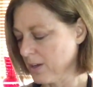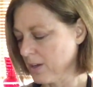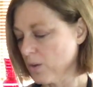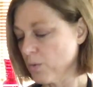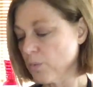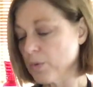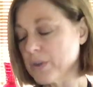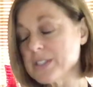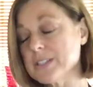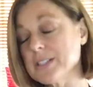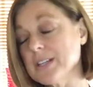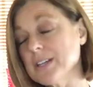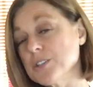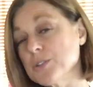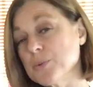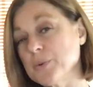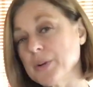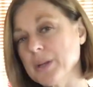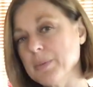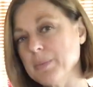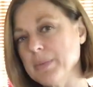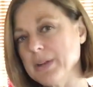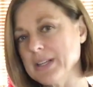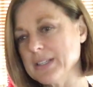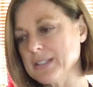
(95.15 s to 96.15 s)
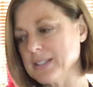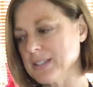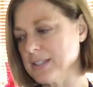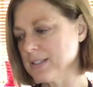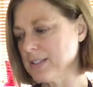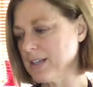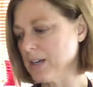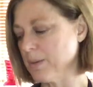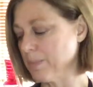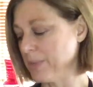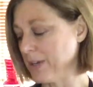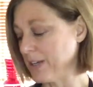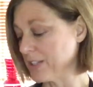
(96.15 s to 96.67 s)
Once that 20 minutes is
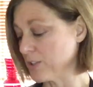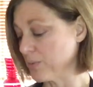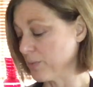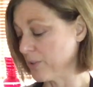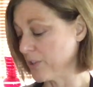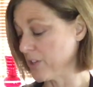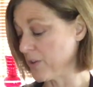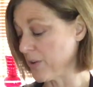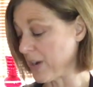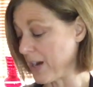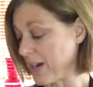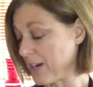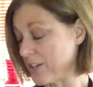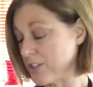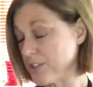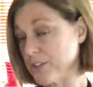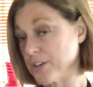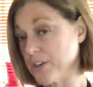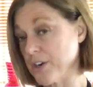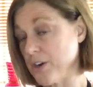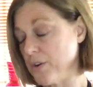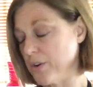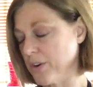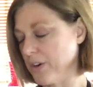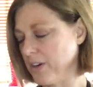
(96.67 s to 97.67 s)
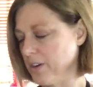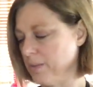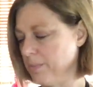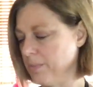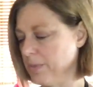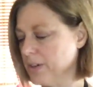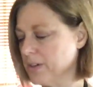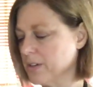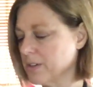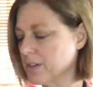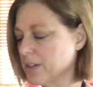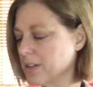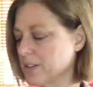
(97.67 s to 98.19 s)
up, that's when you add your coconut
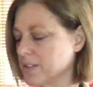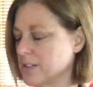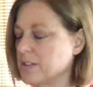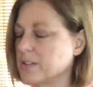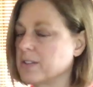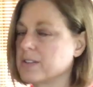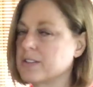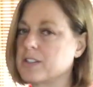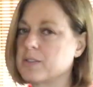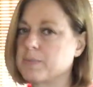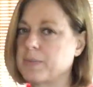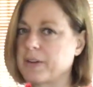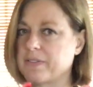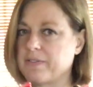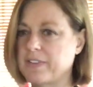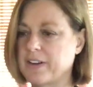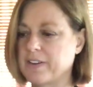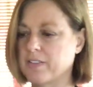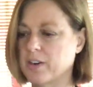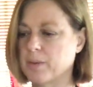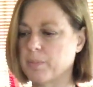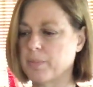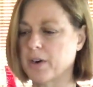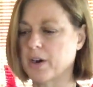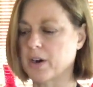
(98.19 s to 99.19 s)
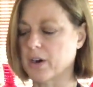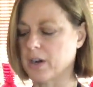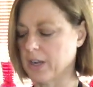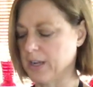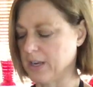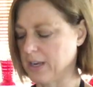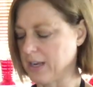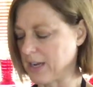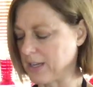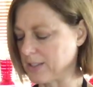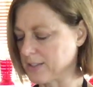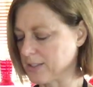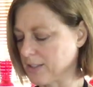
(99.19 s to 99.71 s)
milk. So this is my favorite part. It
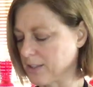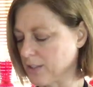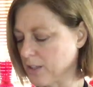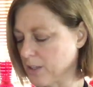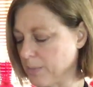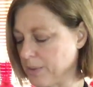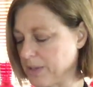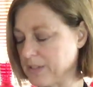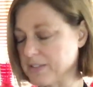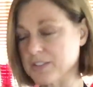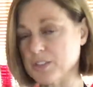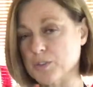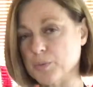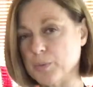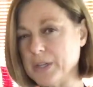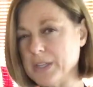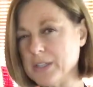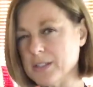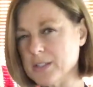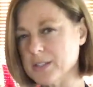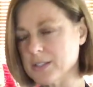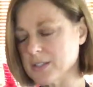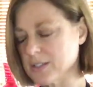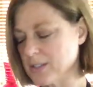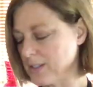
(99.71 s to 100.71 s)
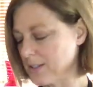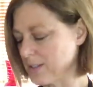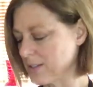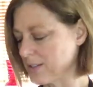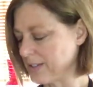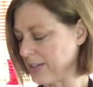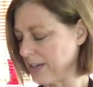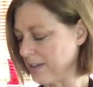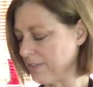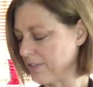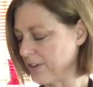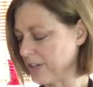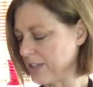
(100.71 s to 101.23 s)
adds a little bit of sweetness to the
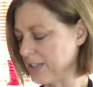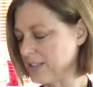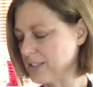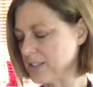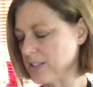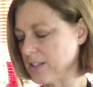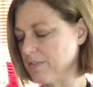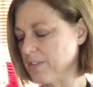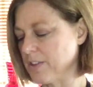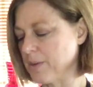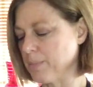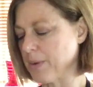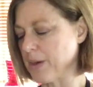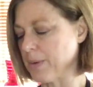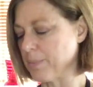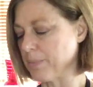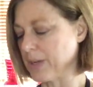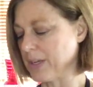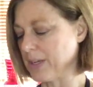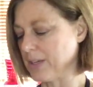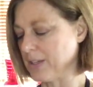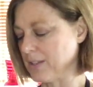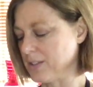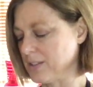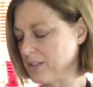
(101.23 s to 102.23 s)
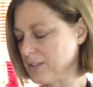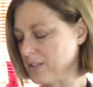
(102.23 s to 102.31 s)
savoriness of the pumpkin and the